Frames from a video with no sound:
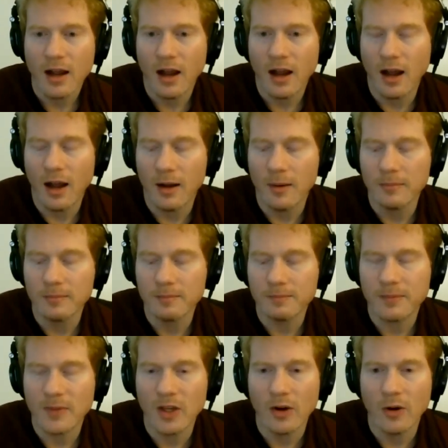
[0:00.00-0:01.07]

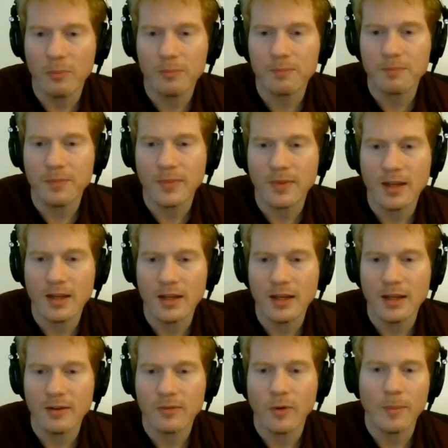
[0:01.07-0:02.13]

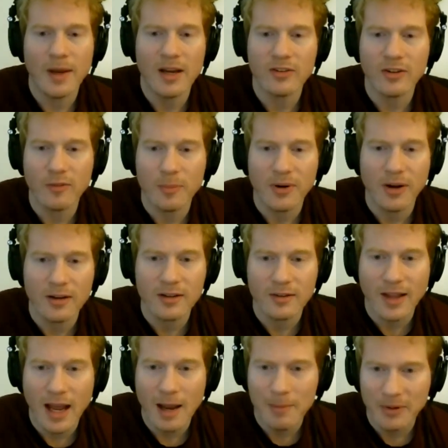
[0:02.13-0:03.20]
the formation of productive
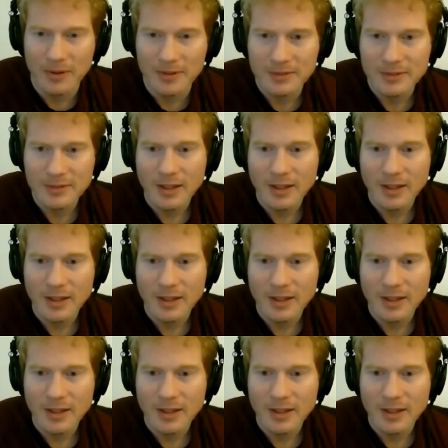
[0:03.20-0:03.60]
capital,